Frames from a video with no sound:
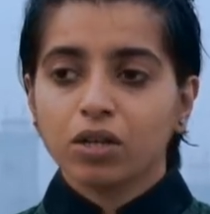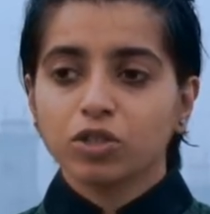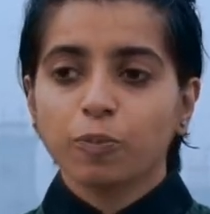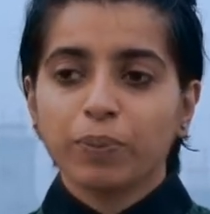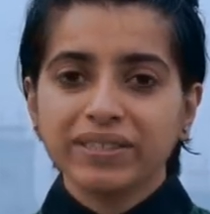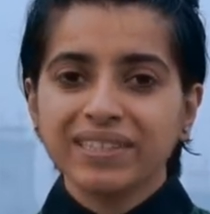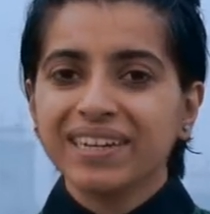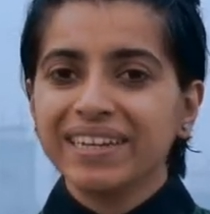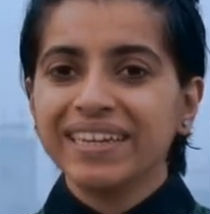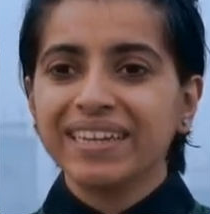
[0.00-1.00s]
So
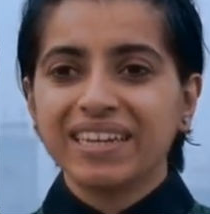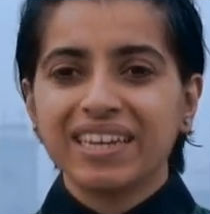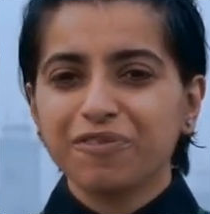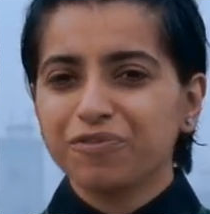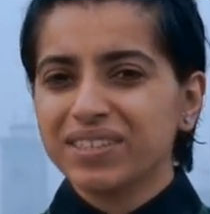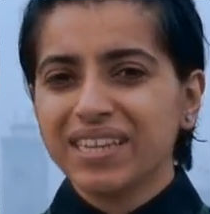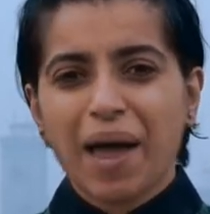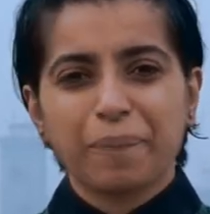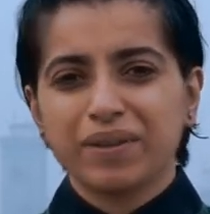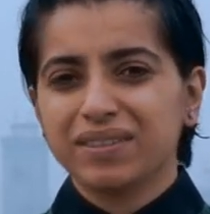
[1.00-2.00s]
basically, if this
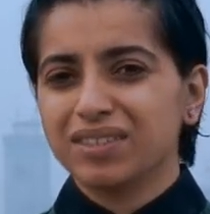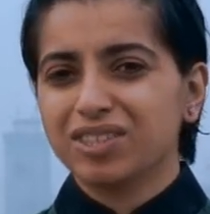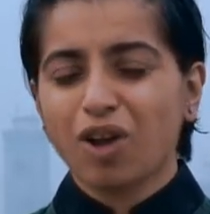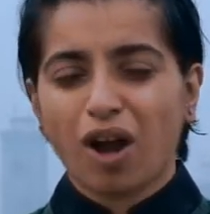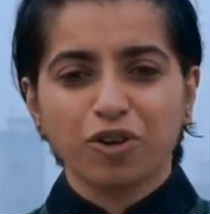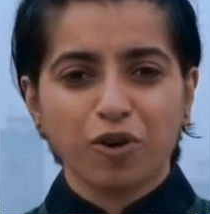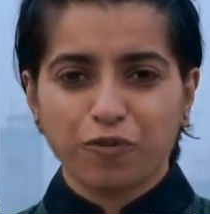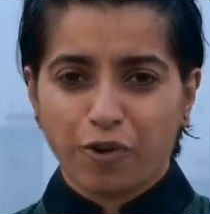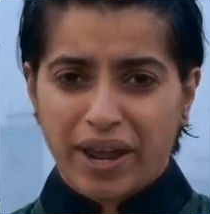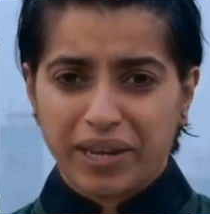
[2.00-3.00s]
happens, it's not good
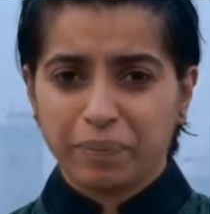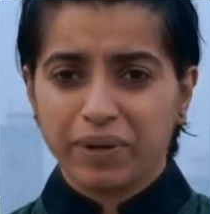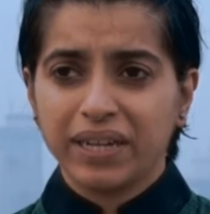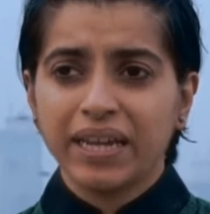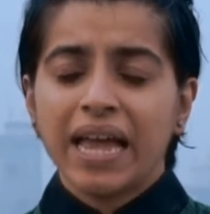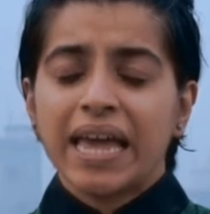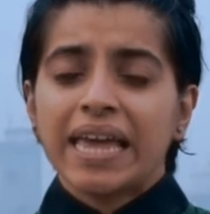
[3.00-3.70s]
for anybody.